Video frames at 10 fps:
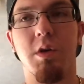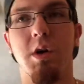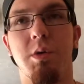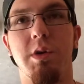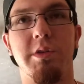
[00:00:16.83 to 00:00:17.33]

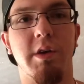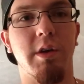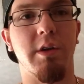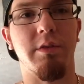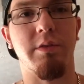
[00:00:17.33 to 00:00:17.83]
I want to
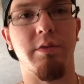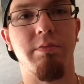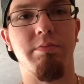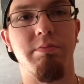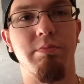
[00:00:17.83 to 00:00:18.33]
say
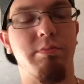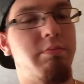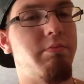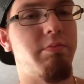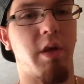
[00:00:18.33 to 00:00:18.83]

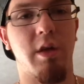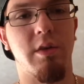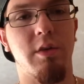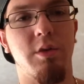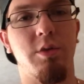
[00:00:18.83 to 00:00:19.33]

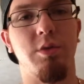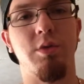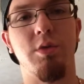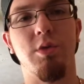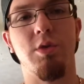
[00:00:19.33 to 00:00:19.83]
thank you
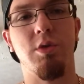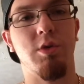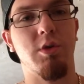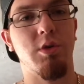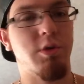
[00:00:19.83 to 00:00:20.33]

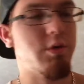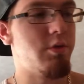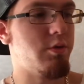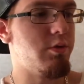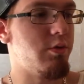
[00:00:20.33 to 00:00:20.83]

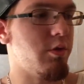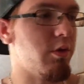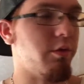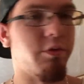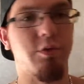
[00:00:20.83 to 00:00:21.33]

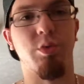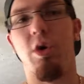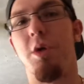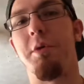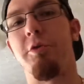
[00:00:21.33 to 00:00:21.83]
to
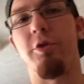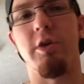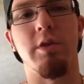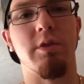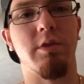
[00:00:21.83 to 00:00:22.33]
all my
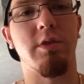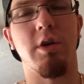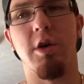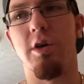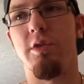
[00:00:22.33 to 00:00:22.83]
friends,
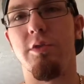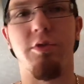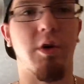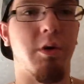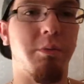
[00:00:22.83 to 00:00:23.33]

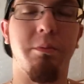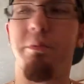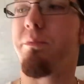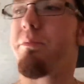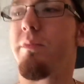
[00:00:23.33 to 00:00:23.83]

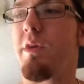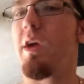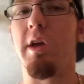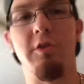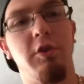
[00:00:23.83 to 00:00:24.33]
from
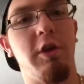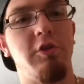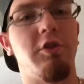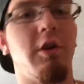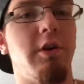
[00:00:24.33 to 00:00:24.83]

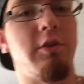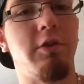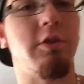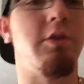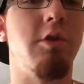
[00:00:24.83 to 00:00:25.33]

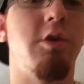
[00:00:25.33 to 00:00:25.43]
HTHS